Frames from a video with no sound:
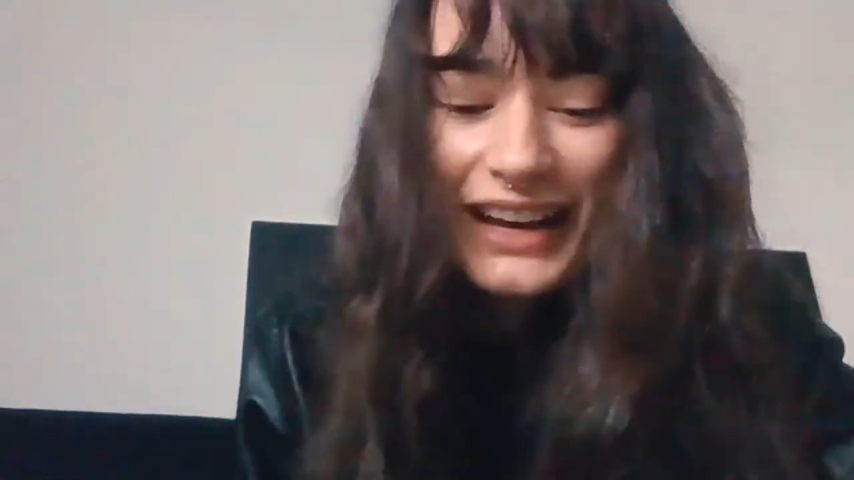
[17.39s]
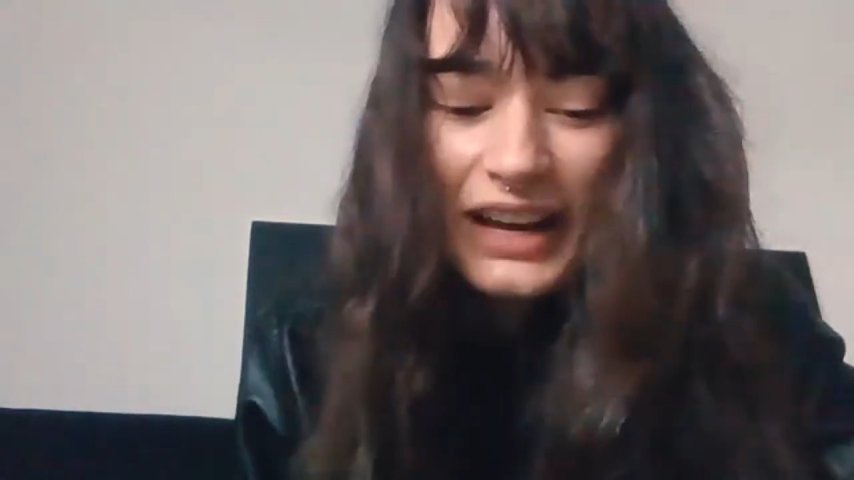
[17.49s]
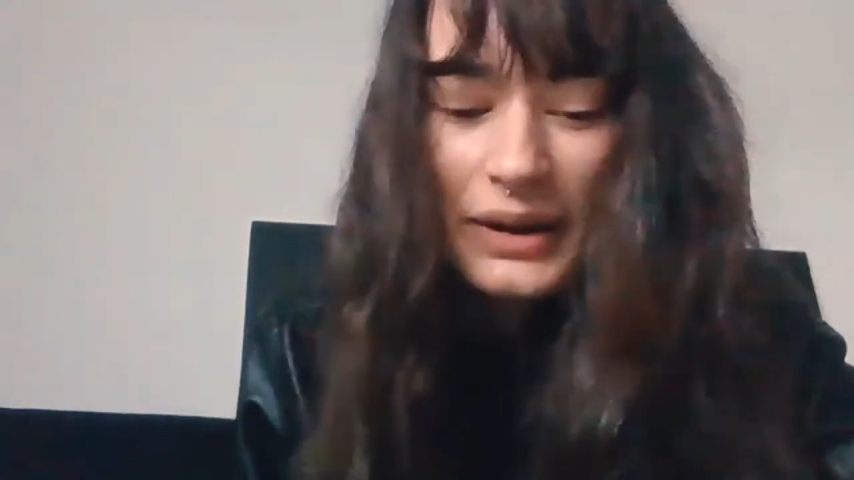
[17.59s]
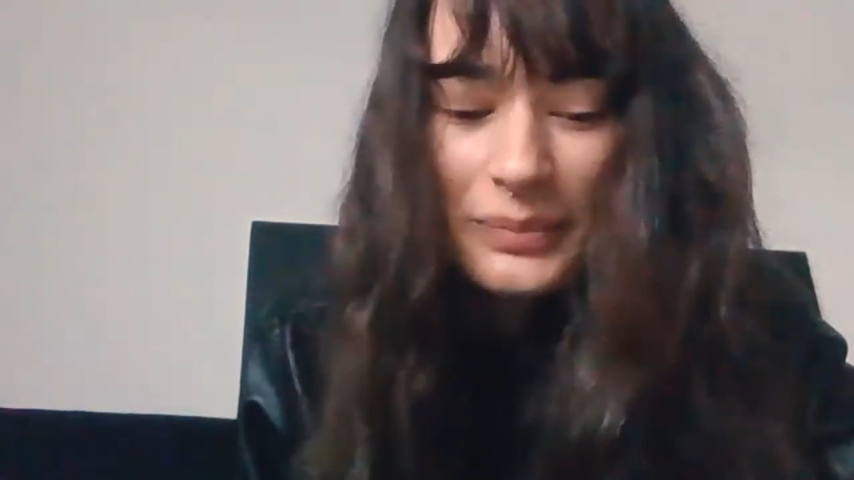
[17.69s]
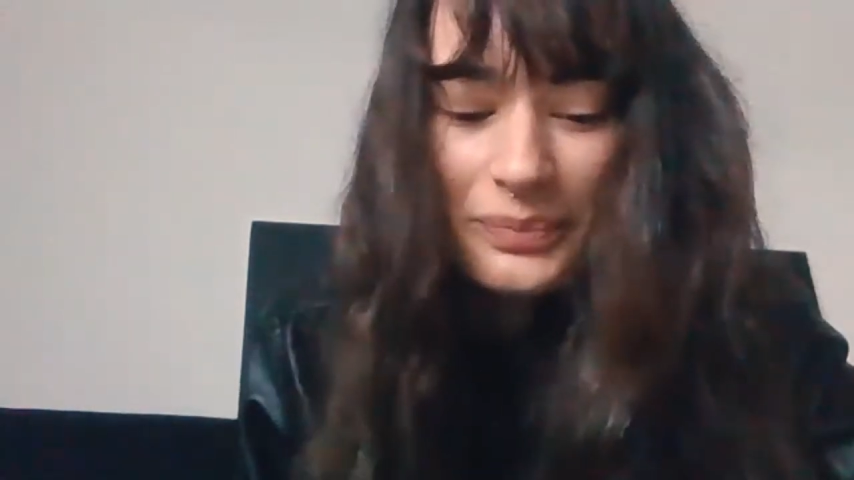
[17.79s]

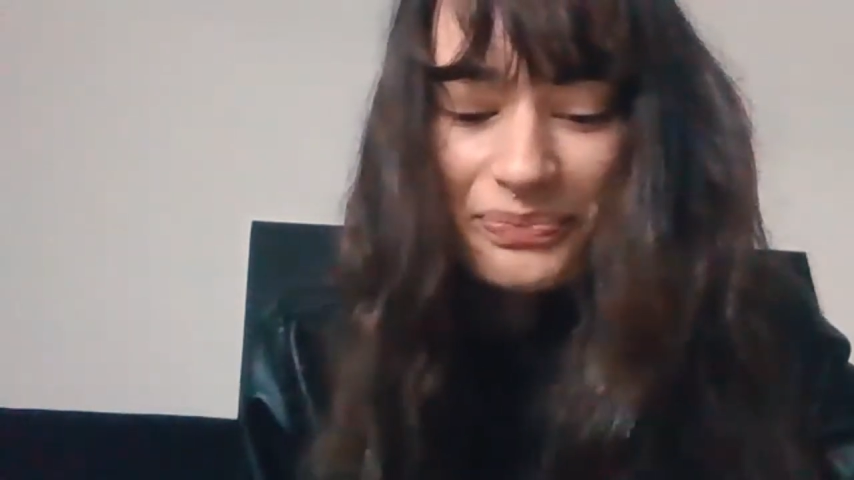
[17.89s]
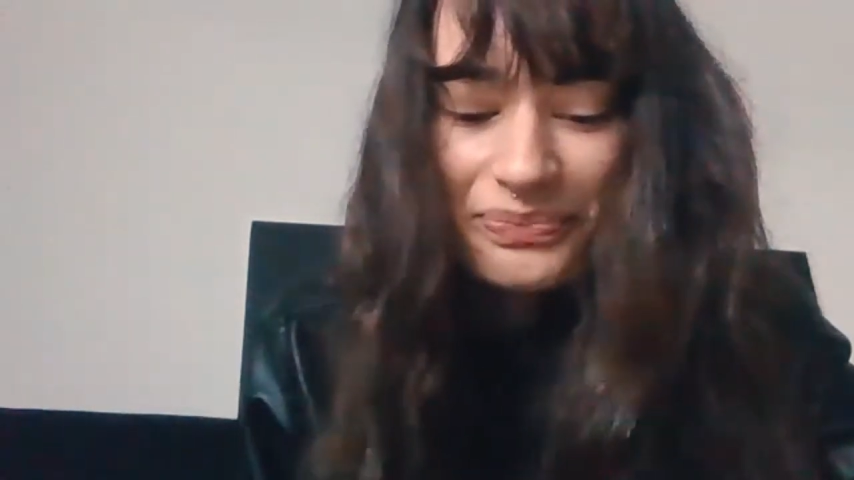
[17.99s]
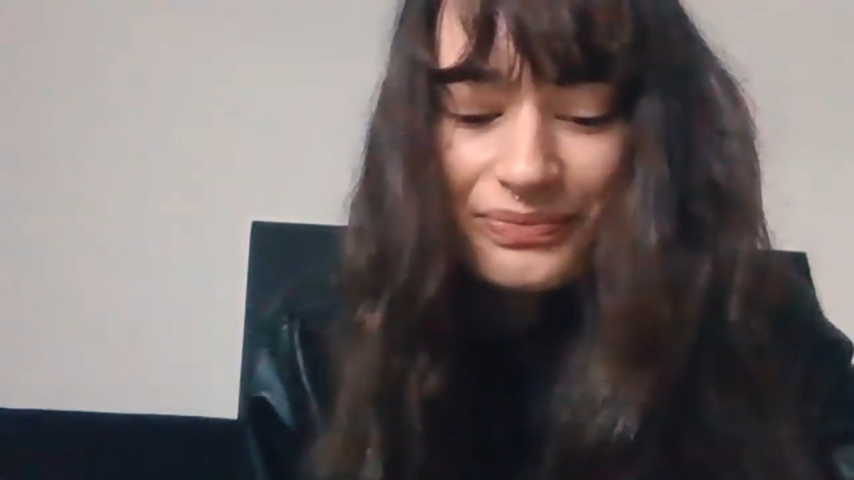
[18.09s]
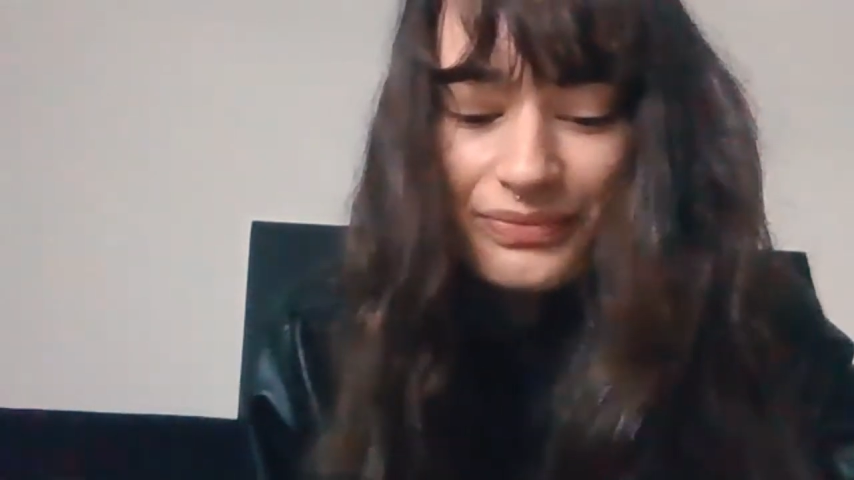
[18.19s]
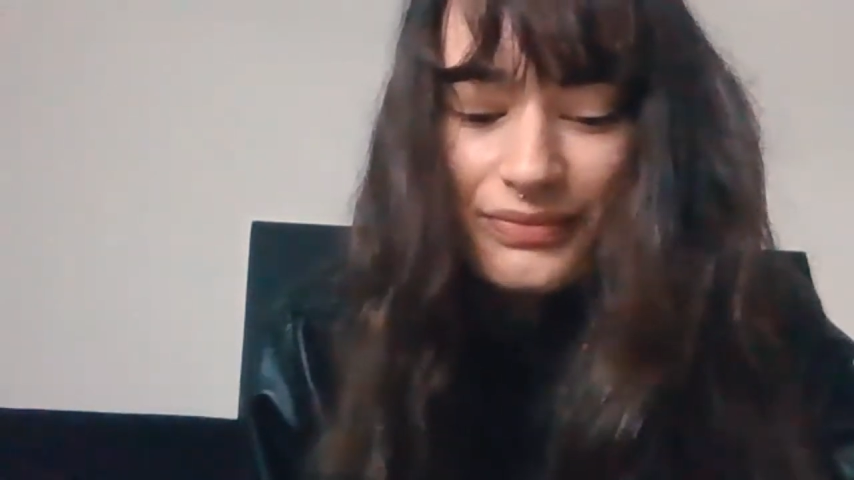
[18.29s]

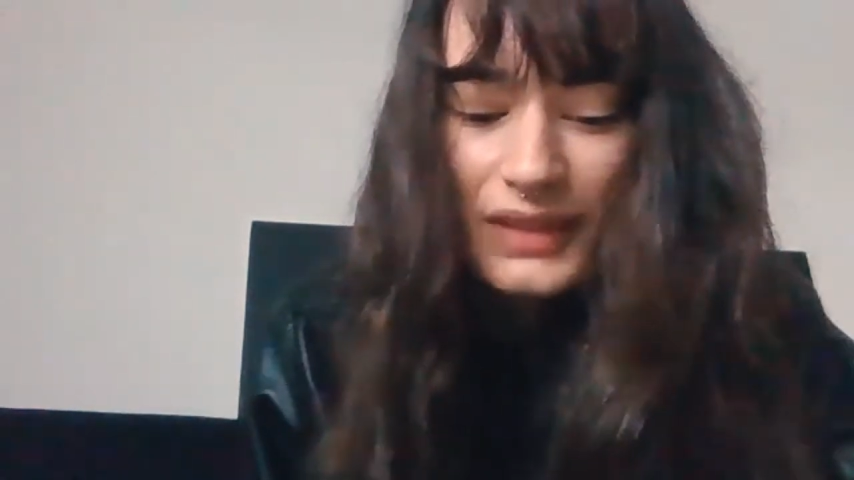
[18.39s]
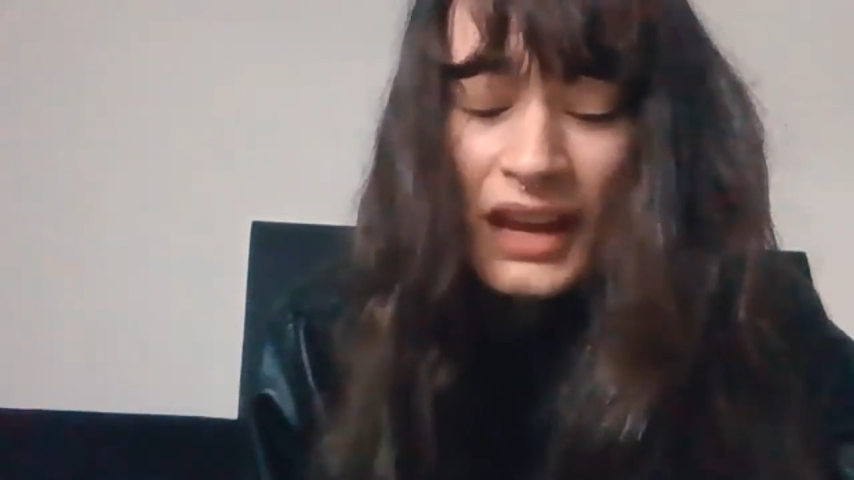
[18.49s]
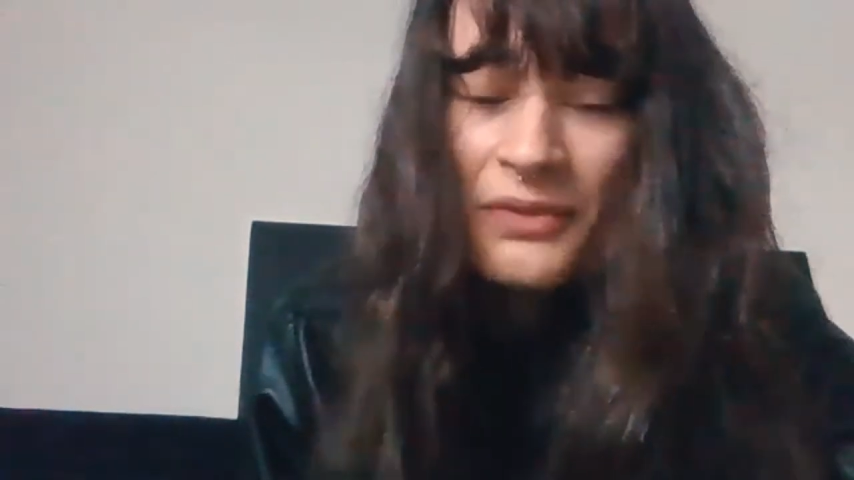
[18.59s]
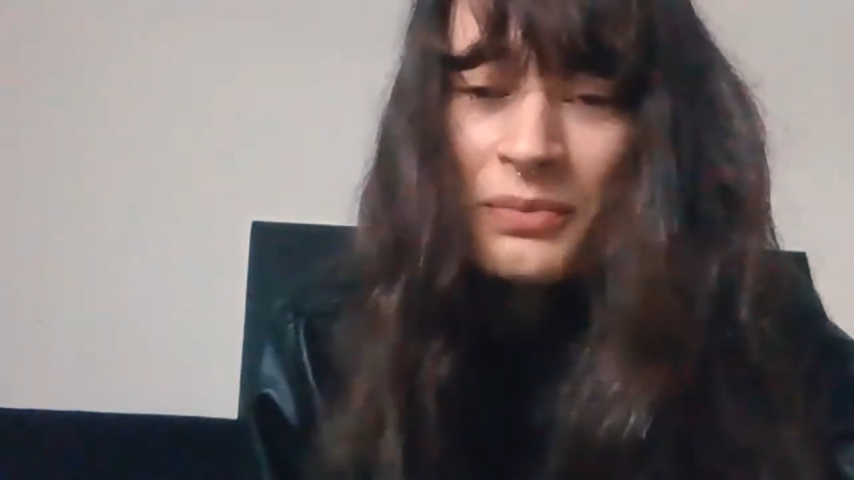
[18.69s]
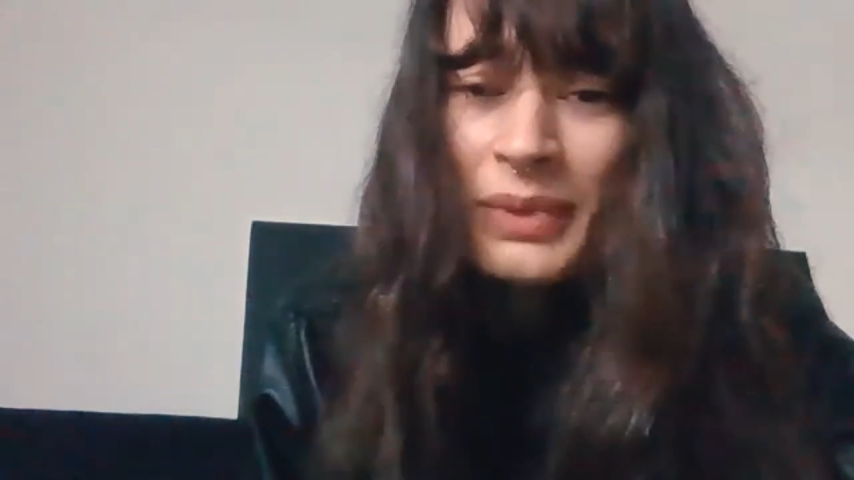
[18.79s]

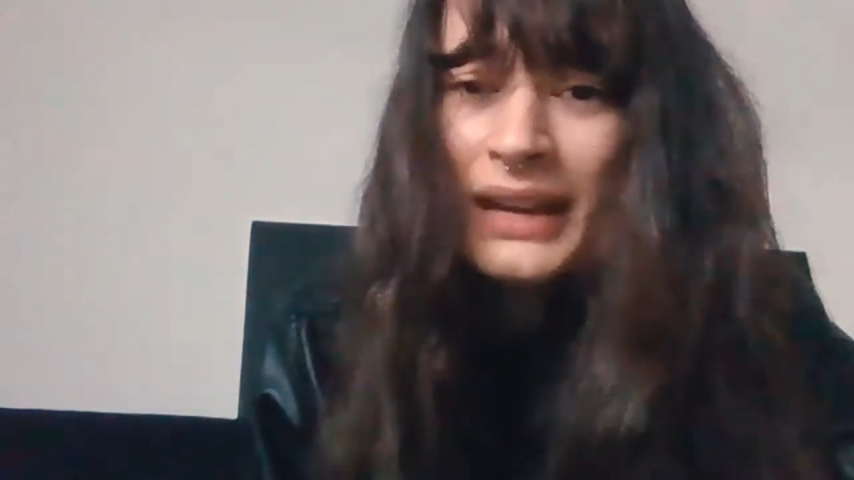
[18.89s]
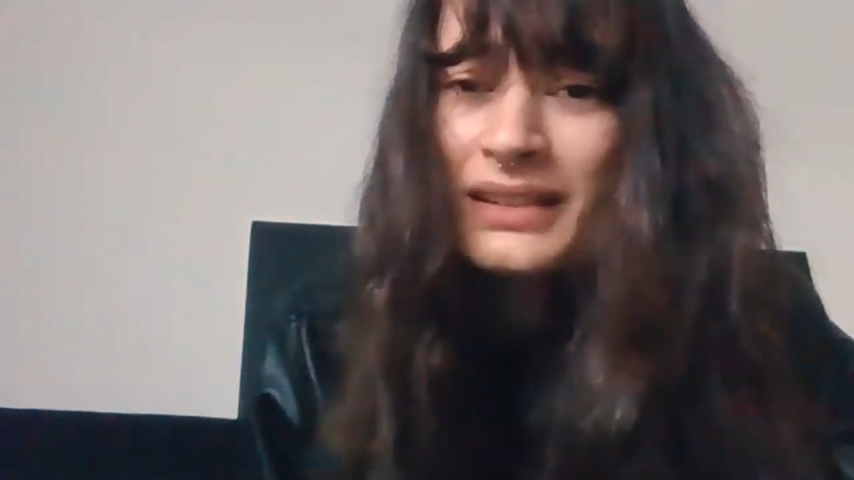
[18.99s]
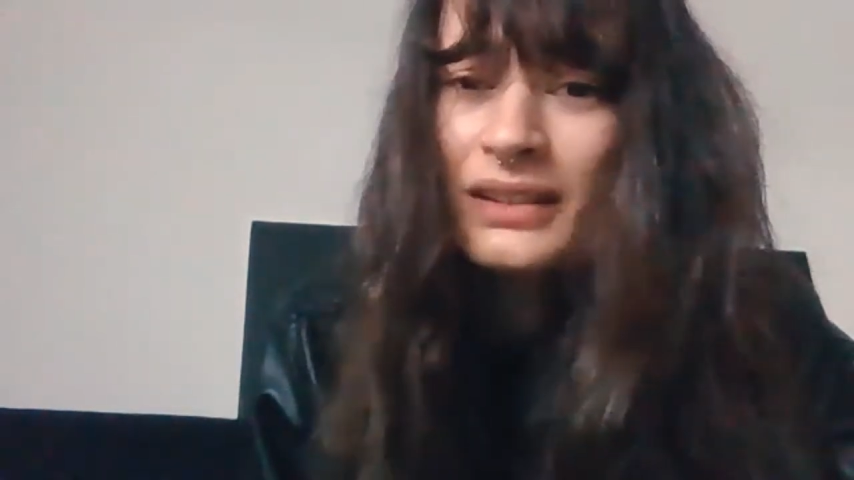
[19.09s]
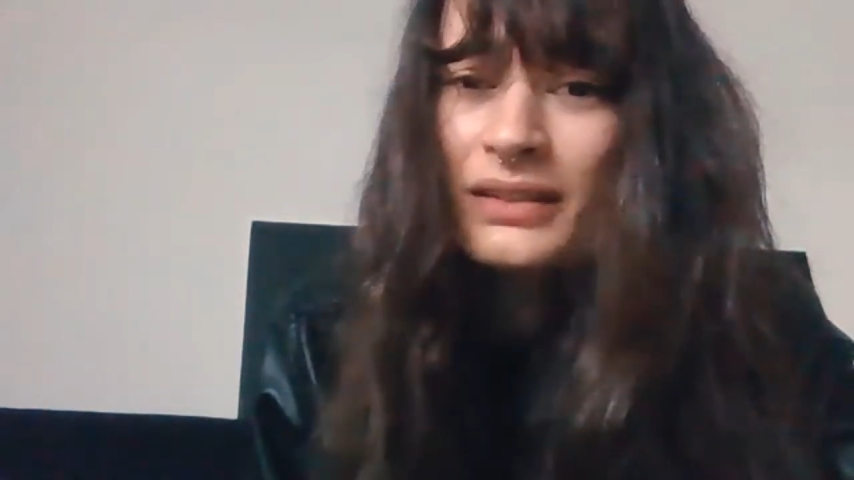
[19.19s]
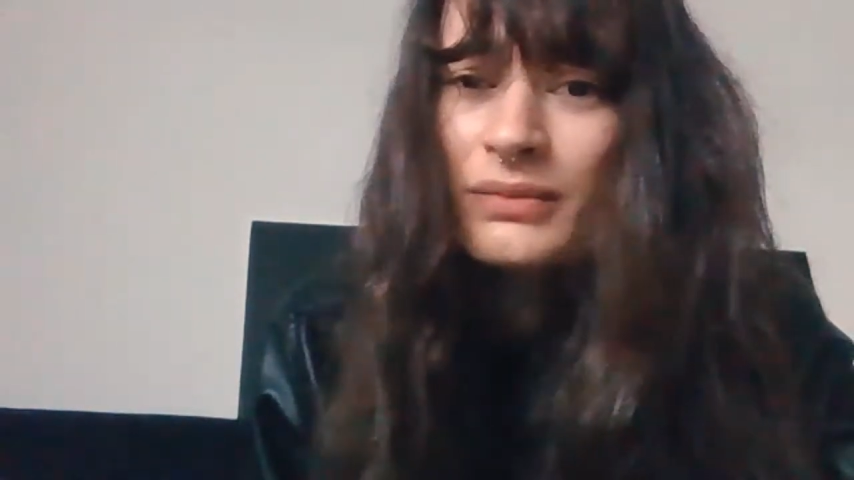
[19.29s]
I've been
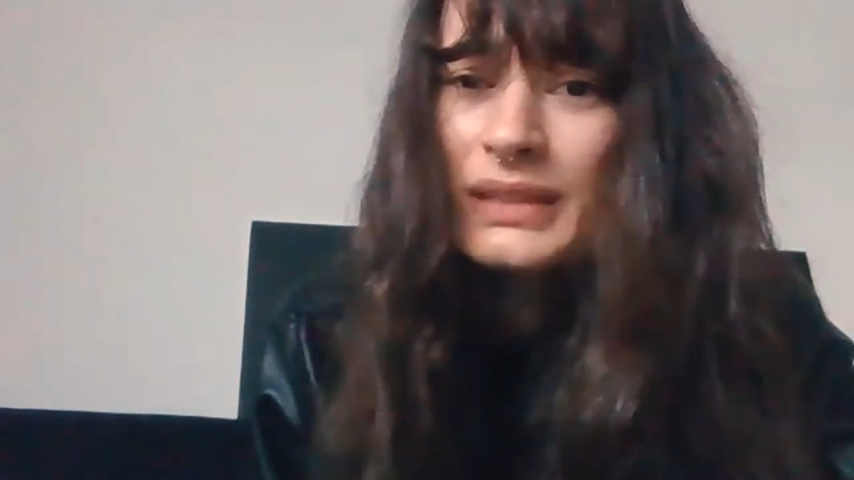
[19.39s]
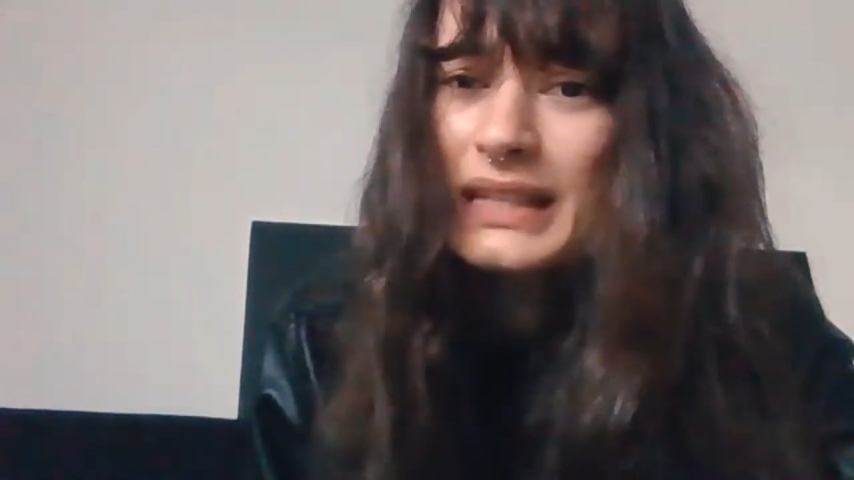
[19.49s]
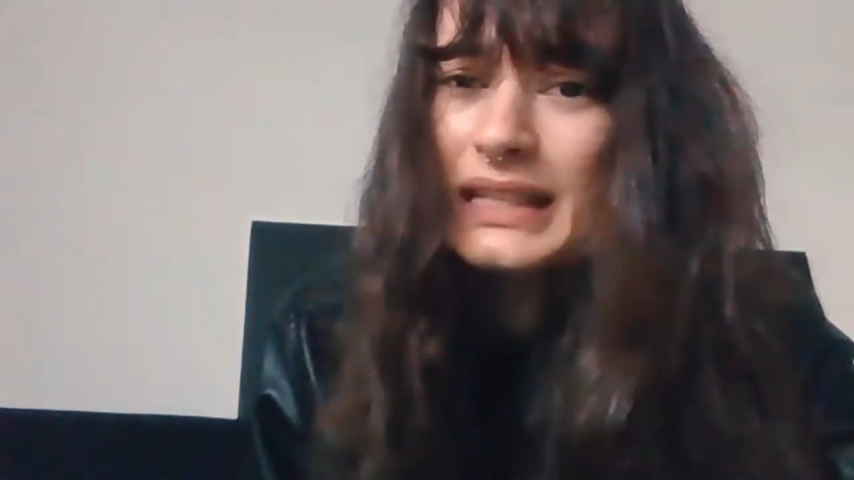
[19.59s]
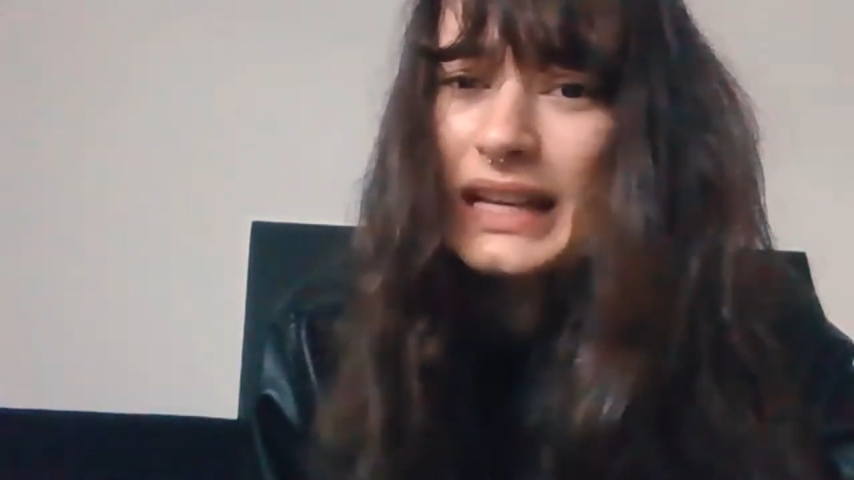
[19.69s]
painting since